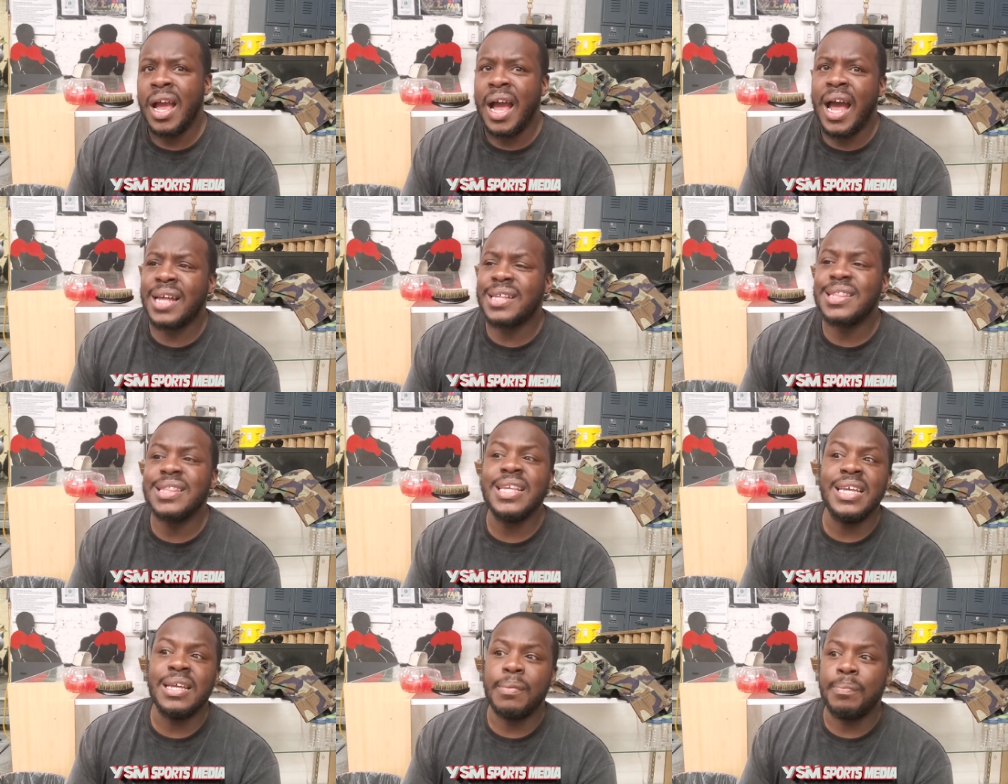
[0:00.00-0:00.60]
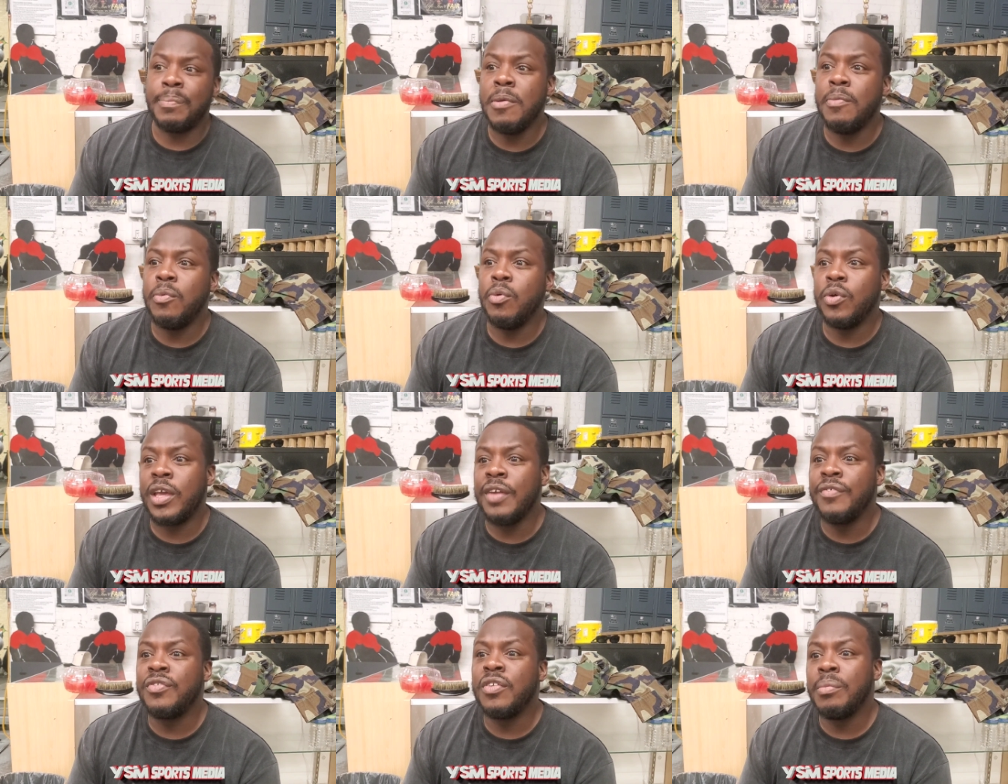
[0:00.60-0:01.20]
I think
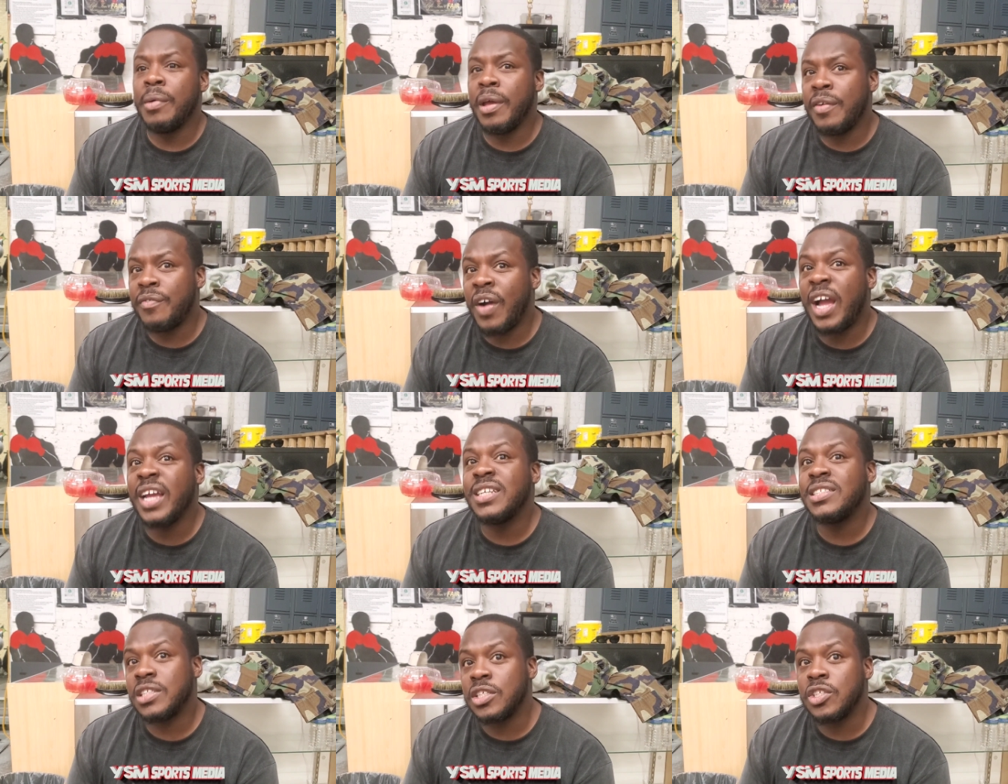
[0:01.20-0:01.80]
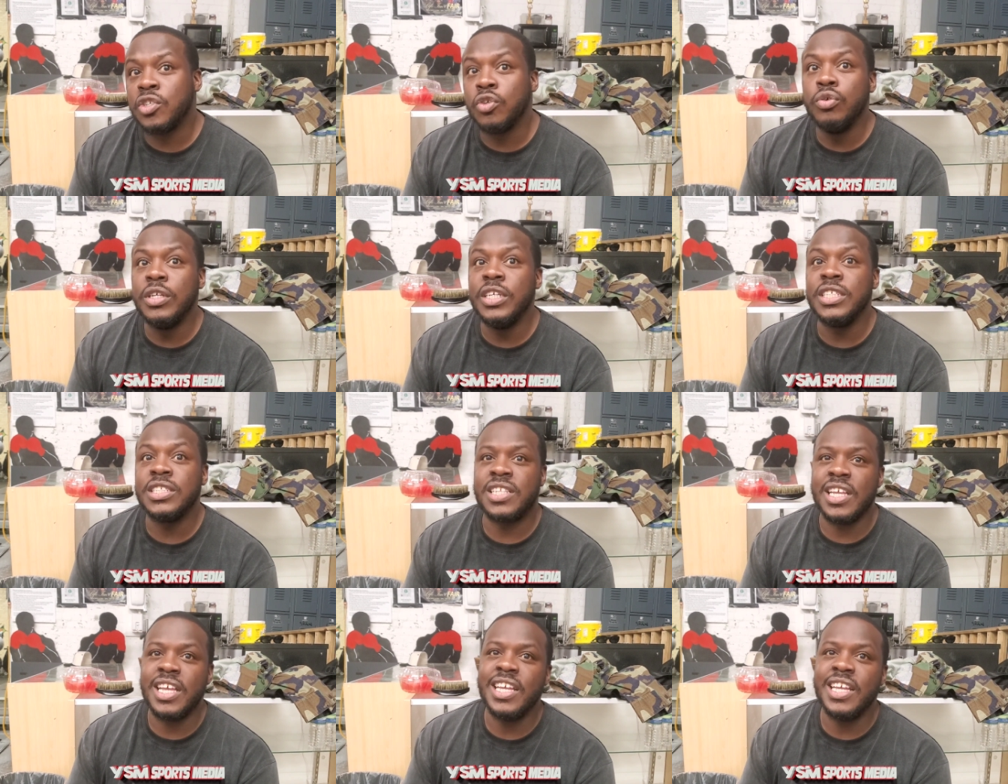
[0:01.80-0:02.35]
people give them advice to do these